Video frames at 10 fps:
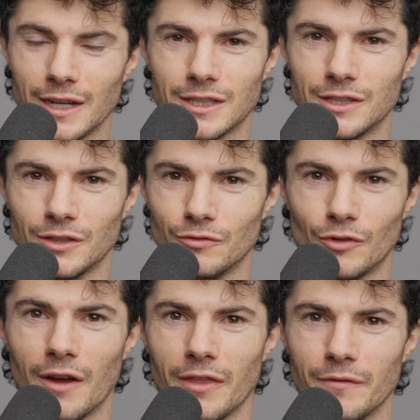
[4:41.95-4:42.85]
It's
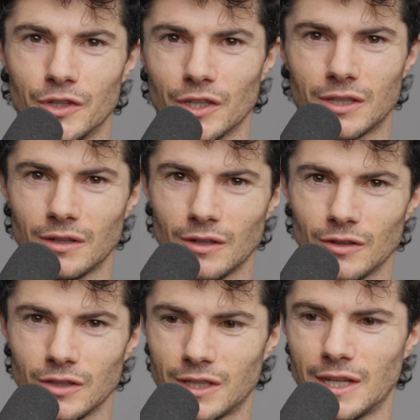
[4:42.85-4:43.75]
rather than just
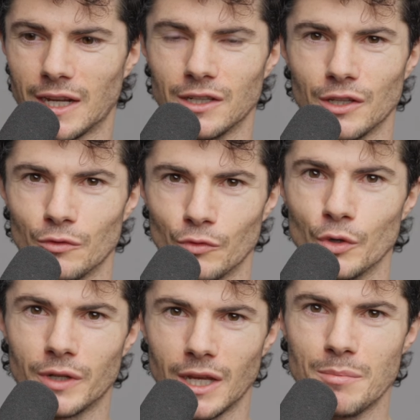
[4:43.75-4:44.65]
sticking to the
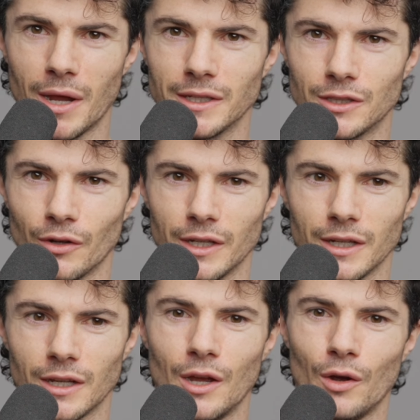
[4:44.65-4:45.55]
root key
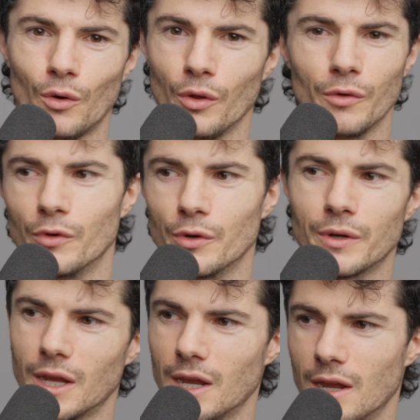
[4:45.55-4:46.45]
pentatonic or the root
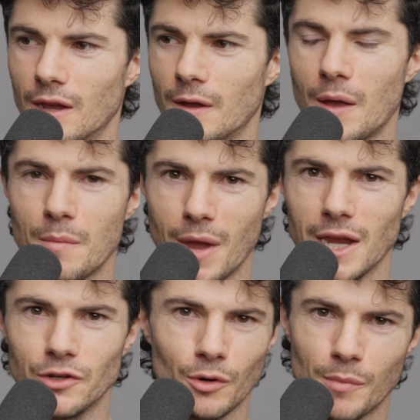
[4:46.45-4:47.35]
key
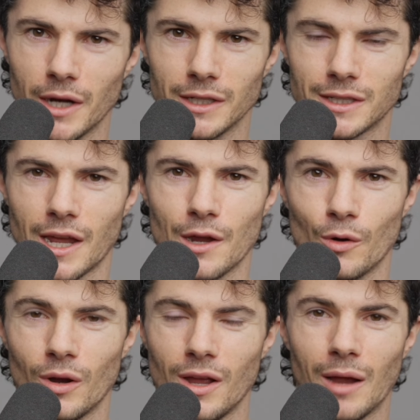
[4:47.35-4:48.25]
major or minor
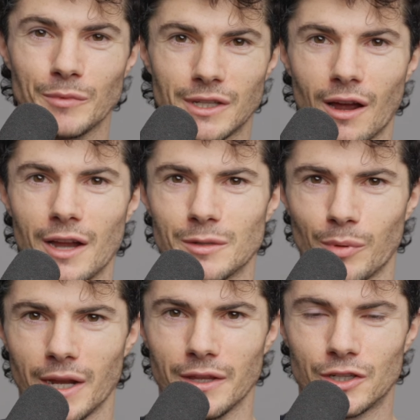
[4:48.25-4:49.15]
scale, I'm starting to
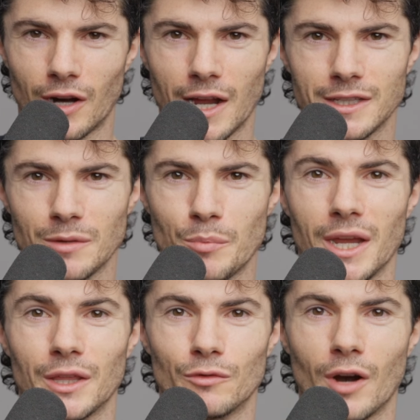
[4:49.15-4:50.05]
play the triads and
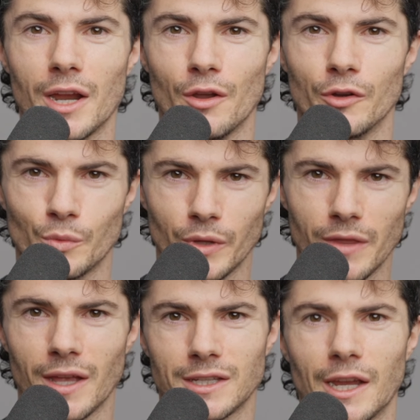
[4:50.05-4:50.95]
pick the right notes within
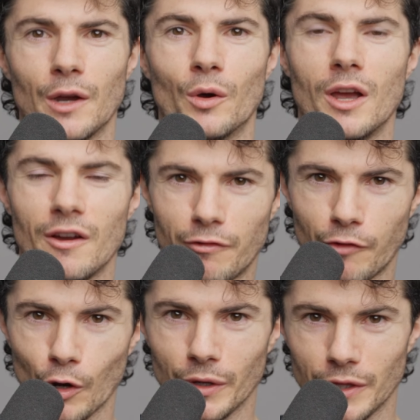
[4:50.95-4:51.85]
that scale
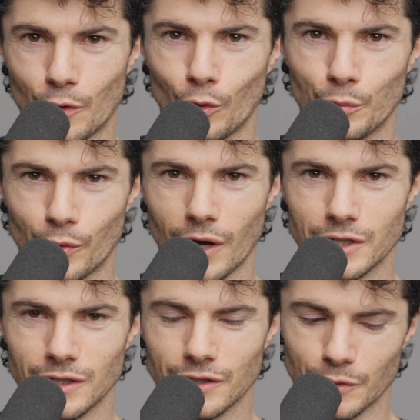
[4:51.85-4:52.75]
following the chord
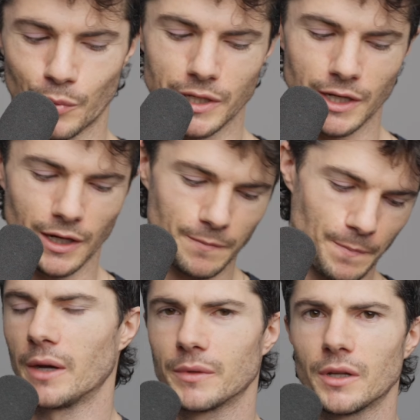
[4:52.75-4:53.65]
progression. So it's pretty sick.
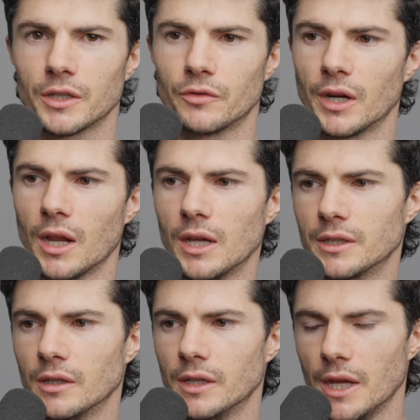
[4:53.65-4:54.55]
And I'm starting to realize
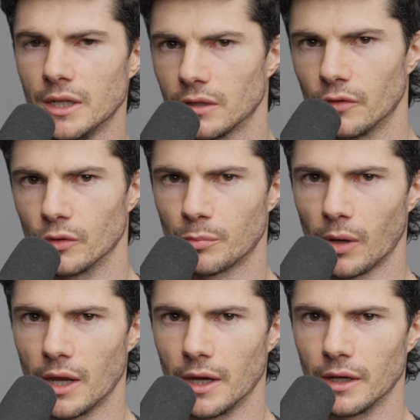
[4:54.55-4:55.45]
that the intervals
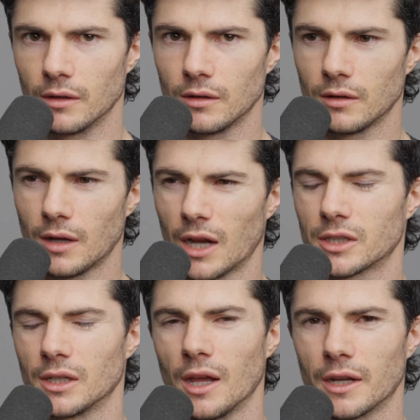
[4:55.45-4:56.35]
playing
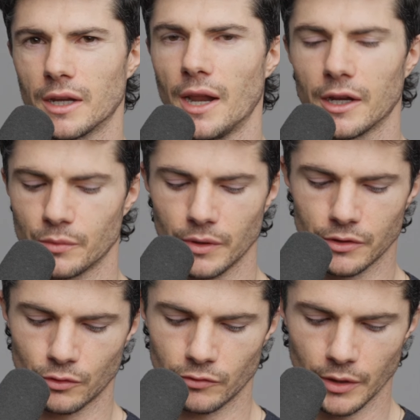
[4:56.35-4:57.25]
actually like connects with
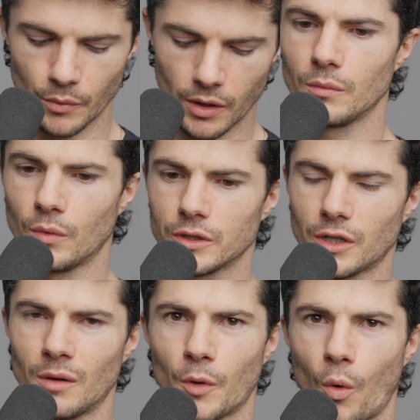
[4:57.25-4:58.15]
this all really well. What
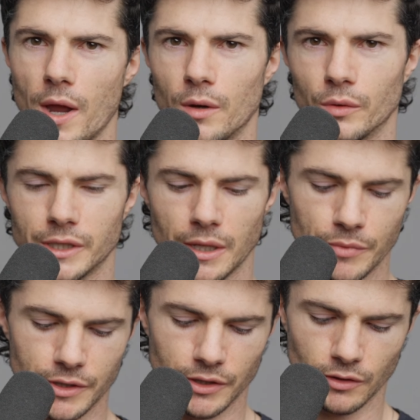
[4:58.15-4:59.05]
Tom Quayle
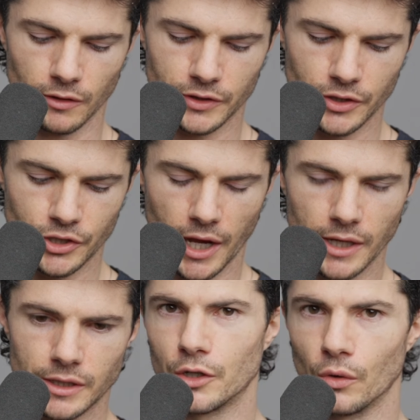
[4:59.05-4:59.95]
seems to sort of
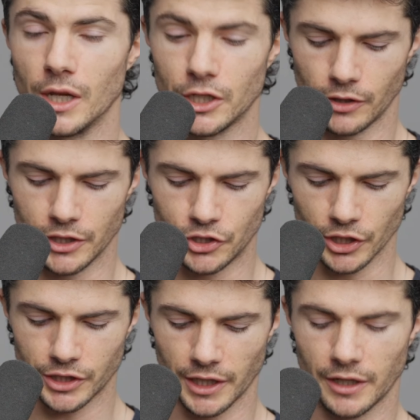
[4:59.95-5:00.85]
suggest, you're literally
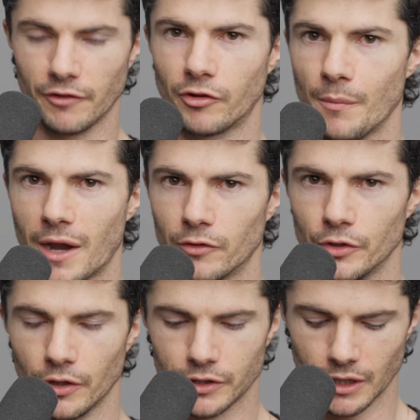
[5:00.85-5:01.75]
just thinking from that root note.